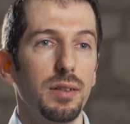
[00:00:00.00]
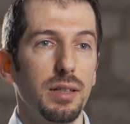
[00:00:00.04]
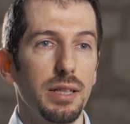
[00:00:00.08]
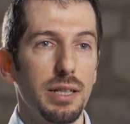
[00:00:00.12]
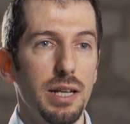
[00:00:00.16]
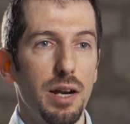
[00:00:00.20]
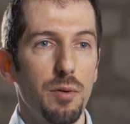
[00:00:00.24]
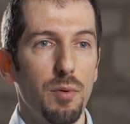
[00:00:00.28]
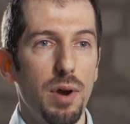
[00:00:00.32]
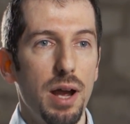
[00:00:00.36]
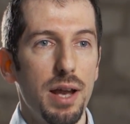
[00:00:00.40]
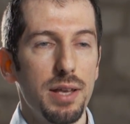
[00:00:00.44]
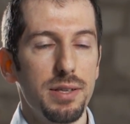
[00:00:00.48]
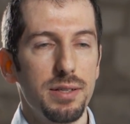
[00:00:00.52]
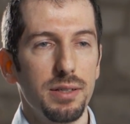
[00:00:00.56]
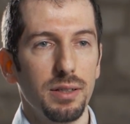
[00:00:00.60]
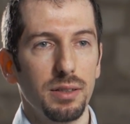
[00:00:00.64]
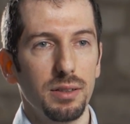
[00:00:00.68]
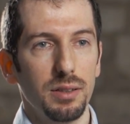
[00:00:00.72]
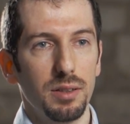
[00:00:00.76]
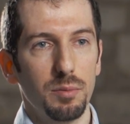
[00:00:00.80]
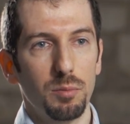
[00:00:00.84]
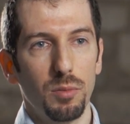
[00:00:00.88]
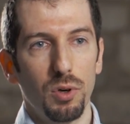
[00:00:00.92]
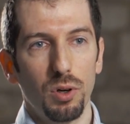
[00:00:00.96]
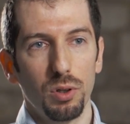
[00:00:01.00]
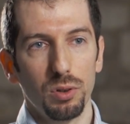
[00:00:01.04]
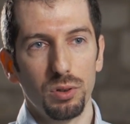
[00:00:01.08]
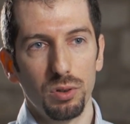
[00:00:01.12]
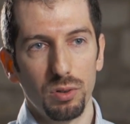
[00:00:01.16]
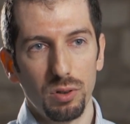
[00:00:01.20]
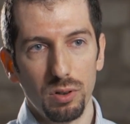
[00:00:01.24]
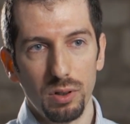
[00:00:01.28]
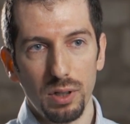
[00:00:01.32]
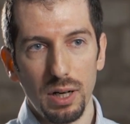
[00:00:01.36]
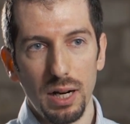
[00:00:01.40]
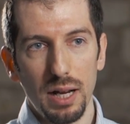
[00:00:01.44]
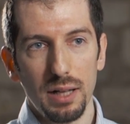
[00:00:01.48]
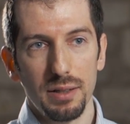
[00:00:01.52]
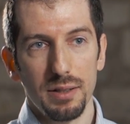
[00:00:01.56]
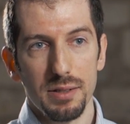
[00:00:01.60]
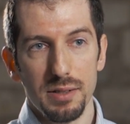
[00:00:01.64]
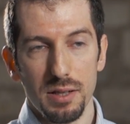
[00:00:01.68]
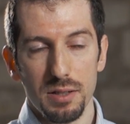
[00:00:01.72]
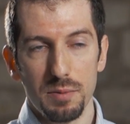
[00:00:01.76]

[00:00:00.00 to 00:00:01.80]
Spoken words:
linearizing the motor and the